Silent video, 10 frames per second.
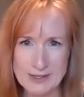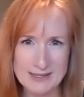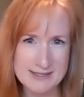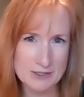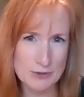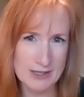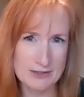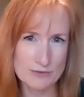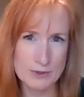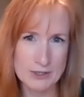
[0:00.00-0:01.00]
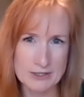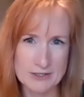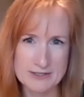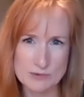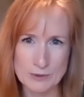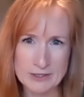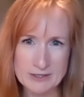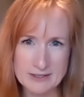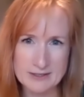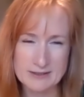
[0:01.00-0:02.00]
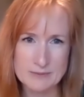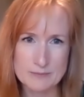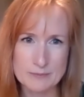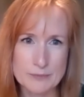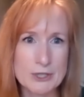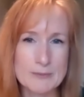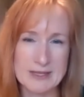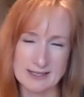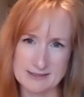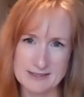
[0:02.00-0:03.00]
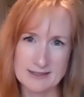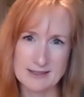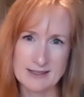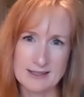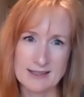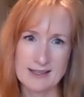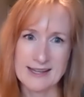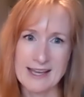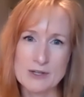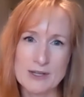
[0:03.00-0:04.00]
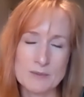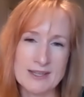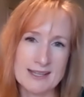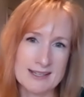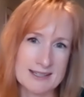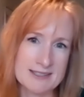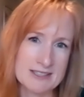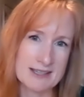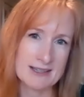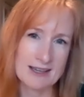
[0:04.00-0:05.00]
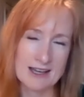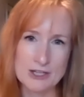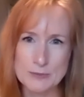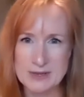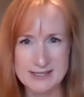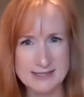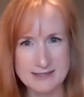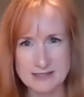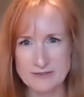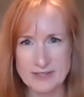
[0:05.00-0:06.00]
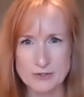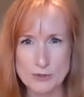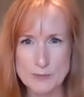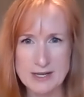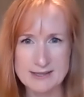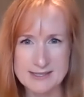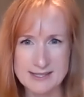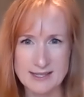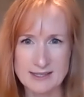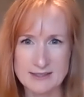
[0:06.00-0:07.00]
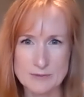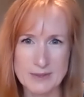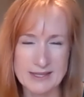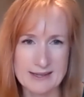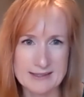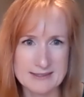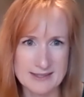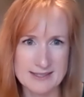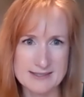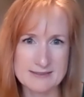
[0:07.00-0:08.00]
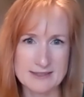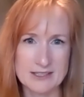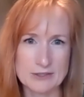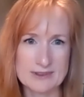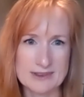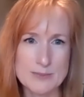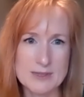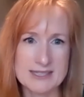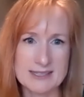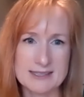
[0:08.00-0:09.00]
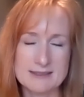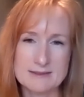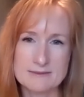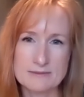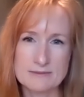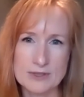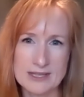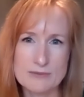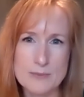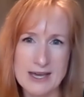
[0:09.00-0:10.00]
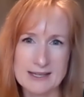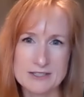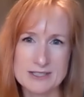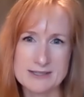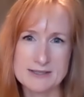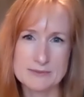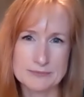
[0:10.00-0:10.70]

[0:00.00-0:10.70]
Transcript: ways that creative workers work permanent? yeah. and how can we get it into other places in federal policy beyond these you know limited relief packages